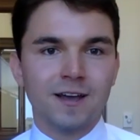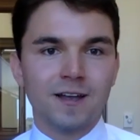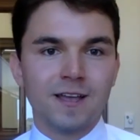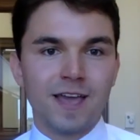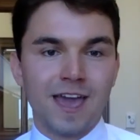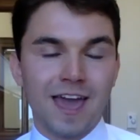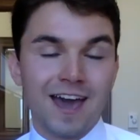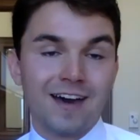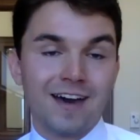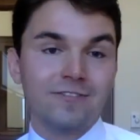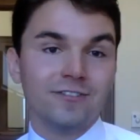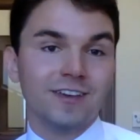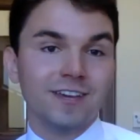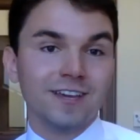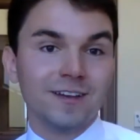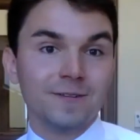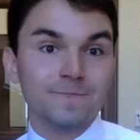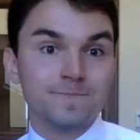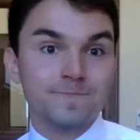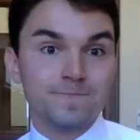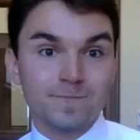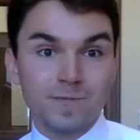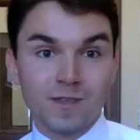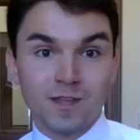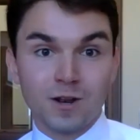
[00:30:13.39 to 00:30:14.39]

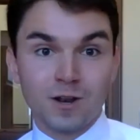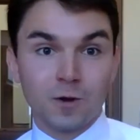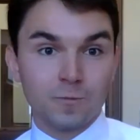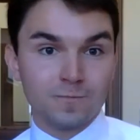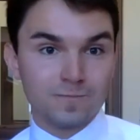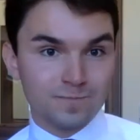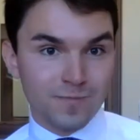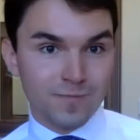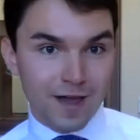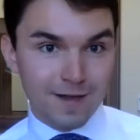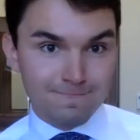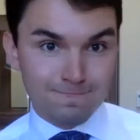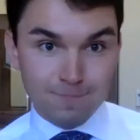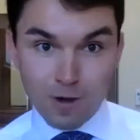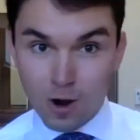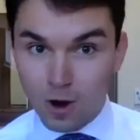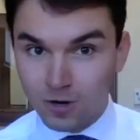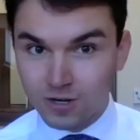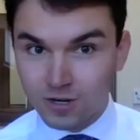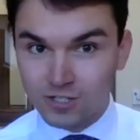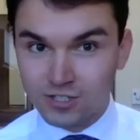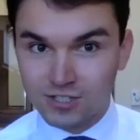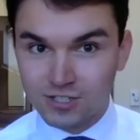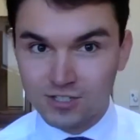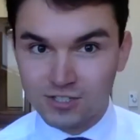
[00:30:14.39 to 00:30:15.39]
having
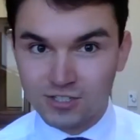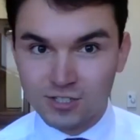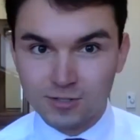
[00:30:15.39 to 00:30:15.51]
bipartisan